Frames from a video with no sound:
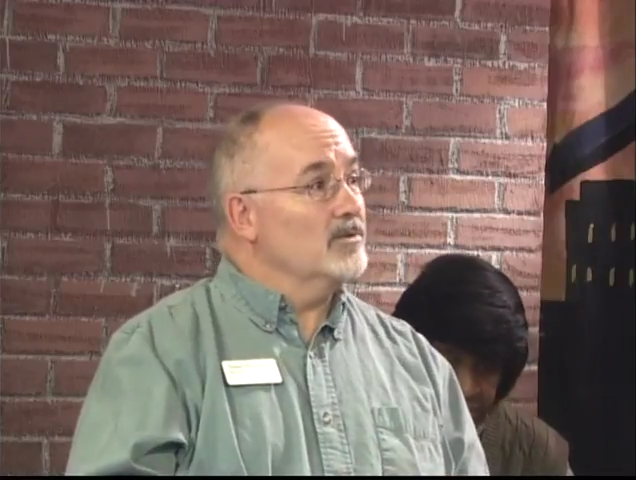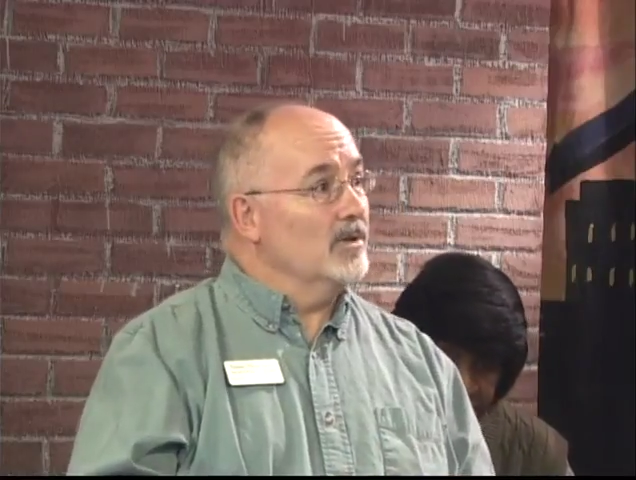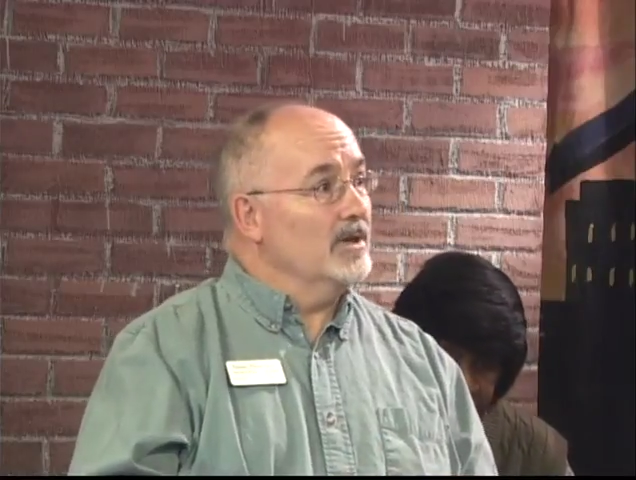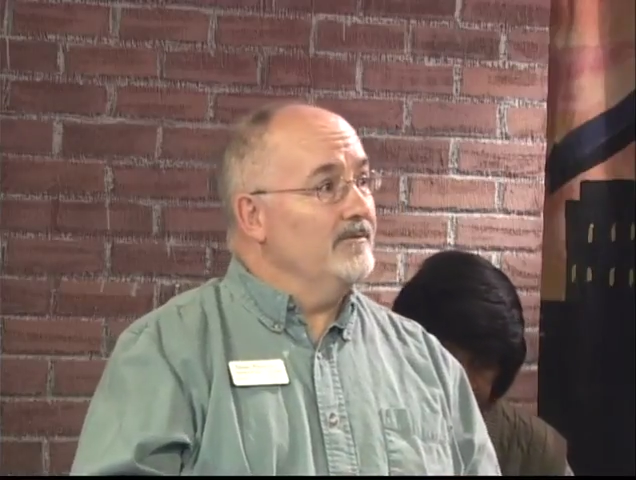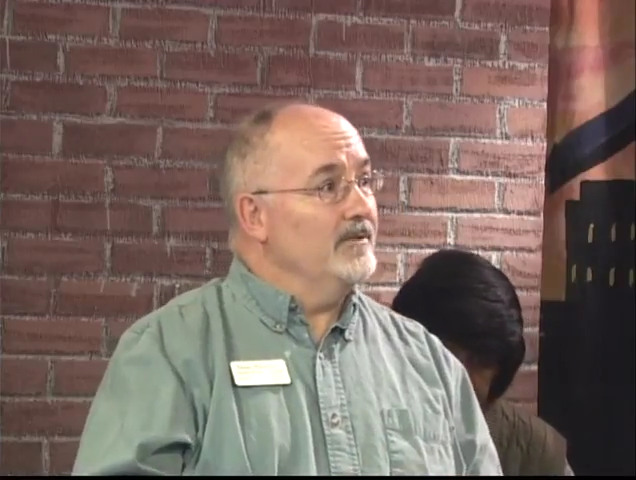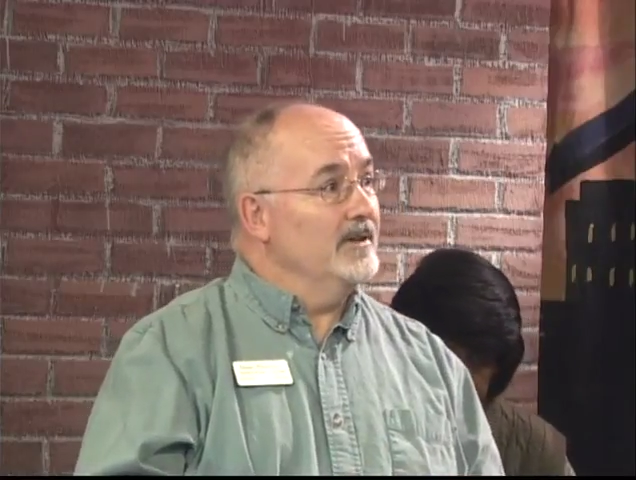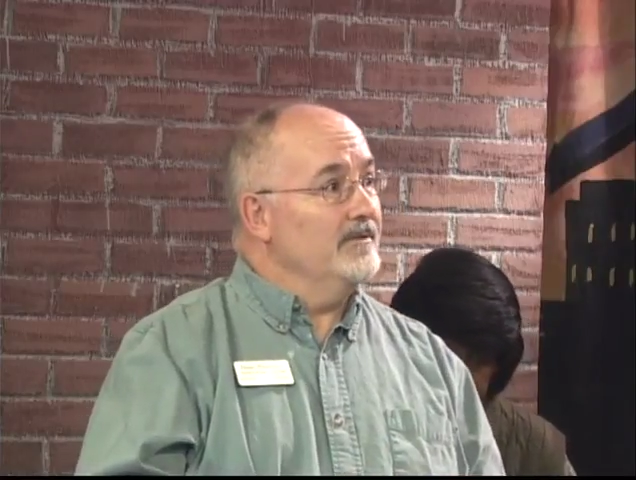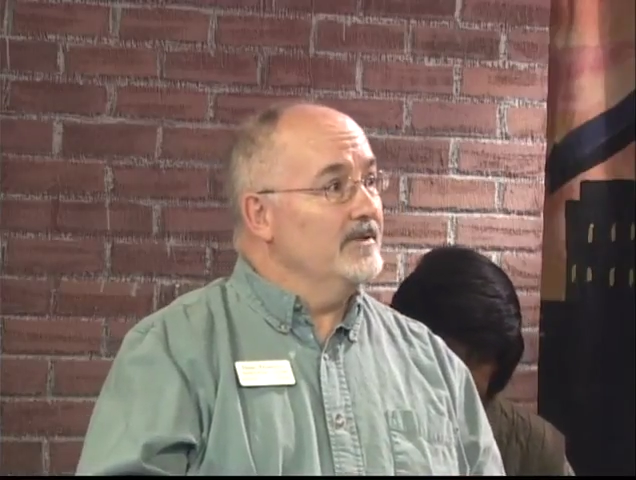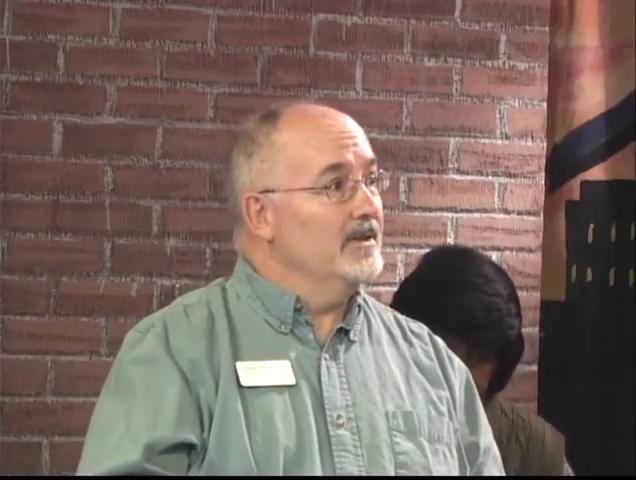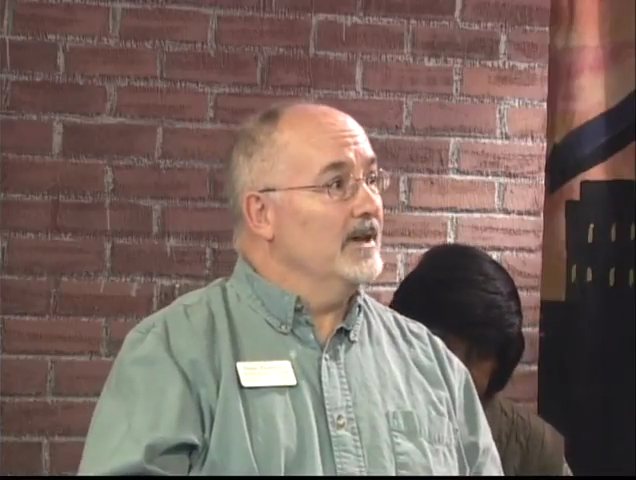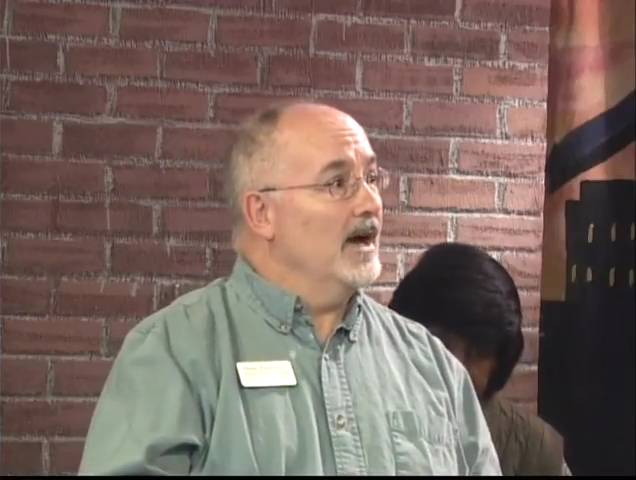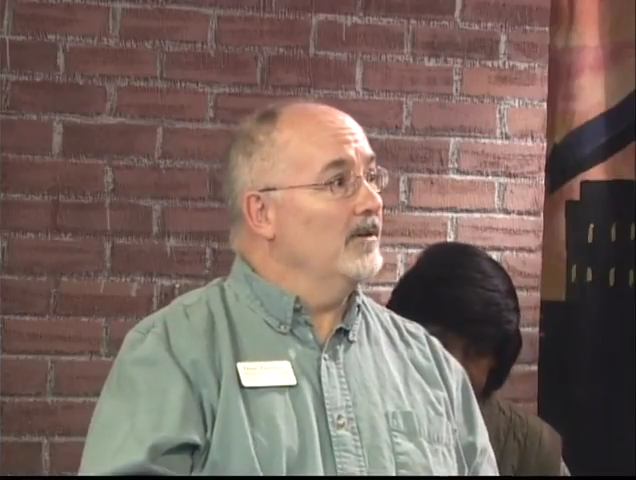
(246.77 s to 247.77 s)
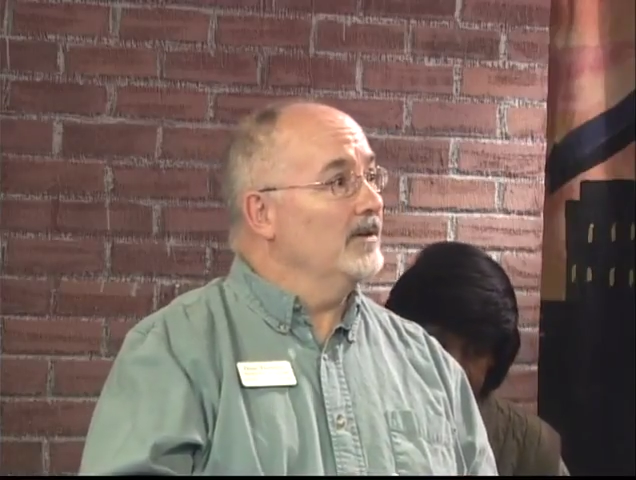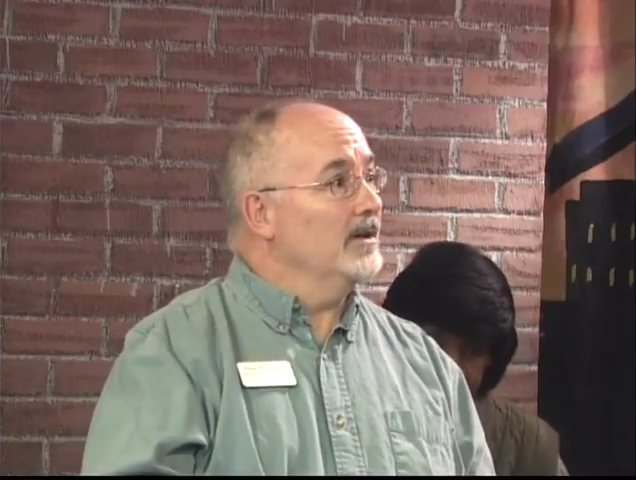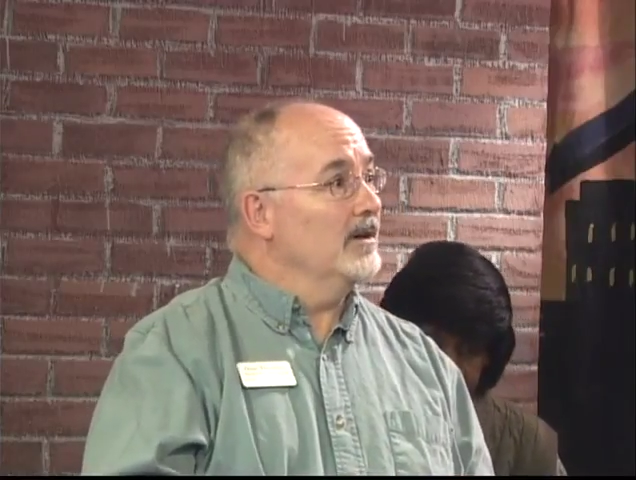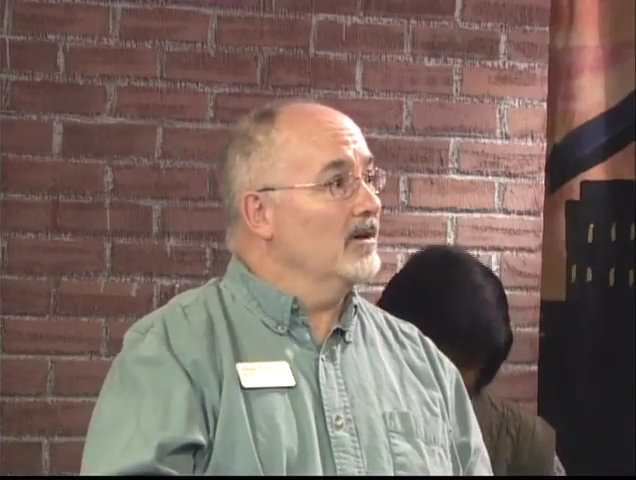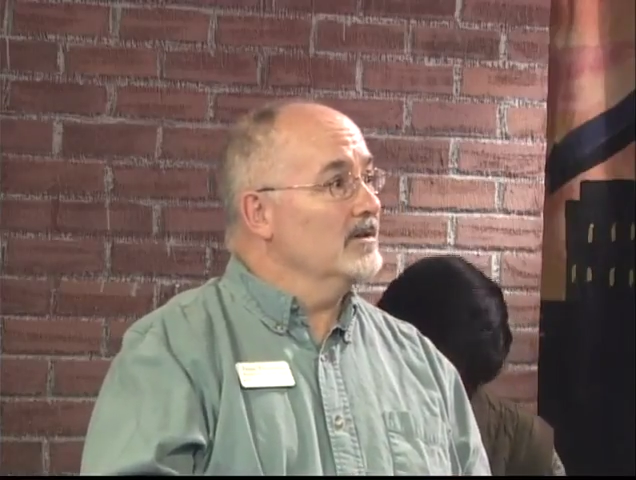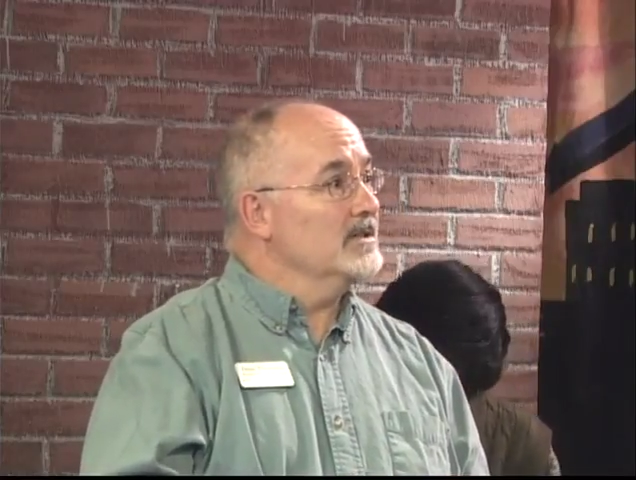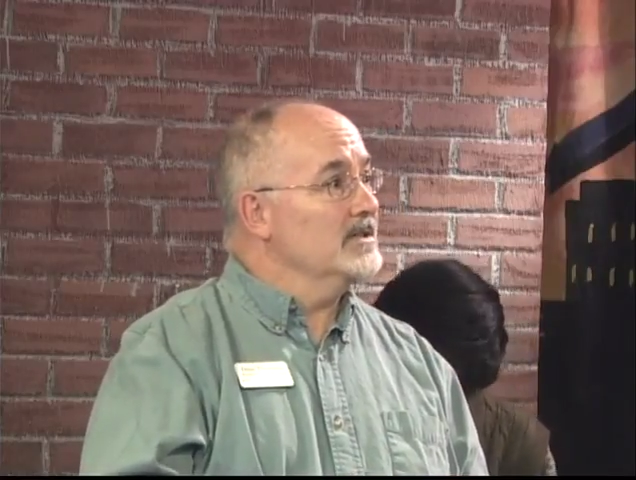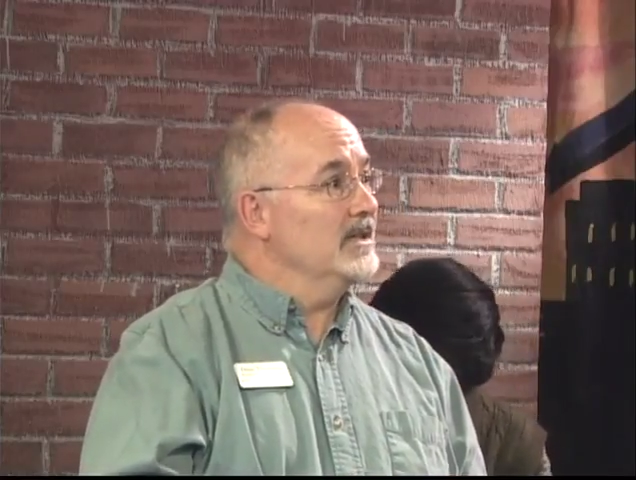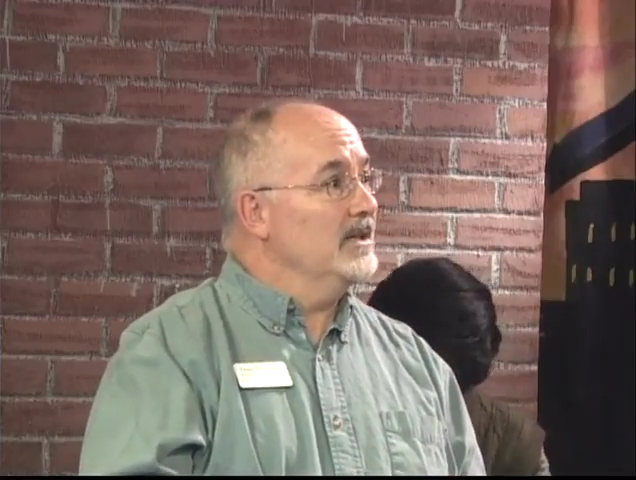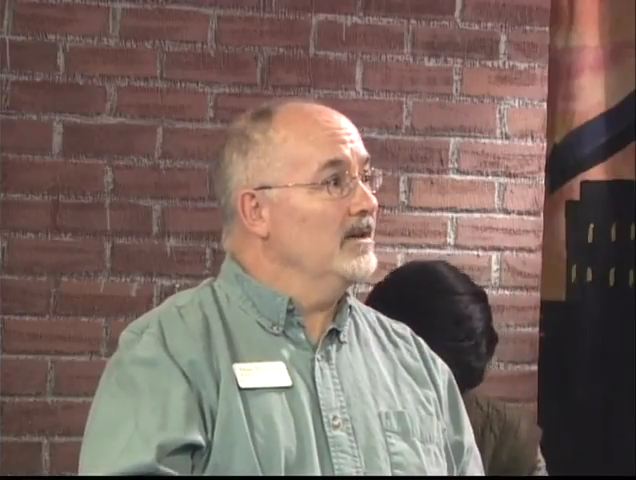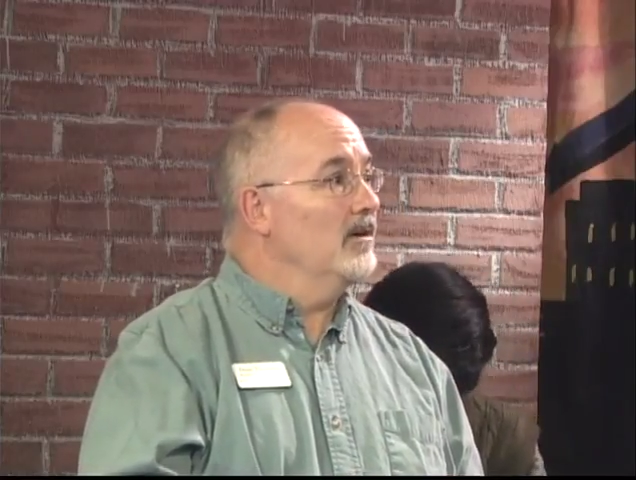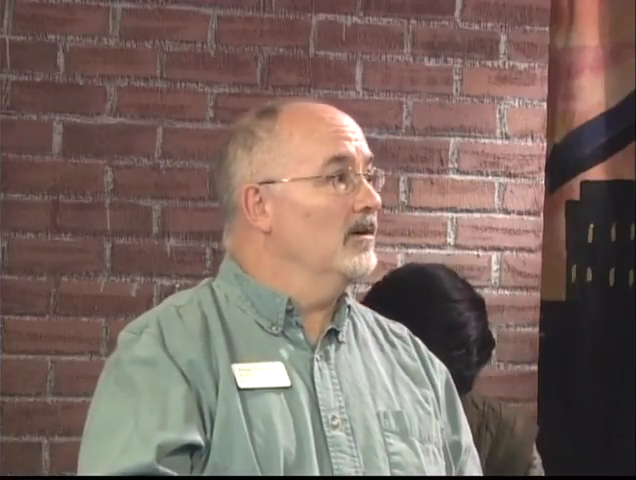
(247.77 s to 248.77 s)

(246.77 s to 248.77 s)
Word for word: 25th out at Garden City,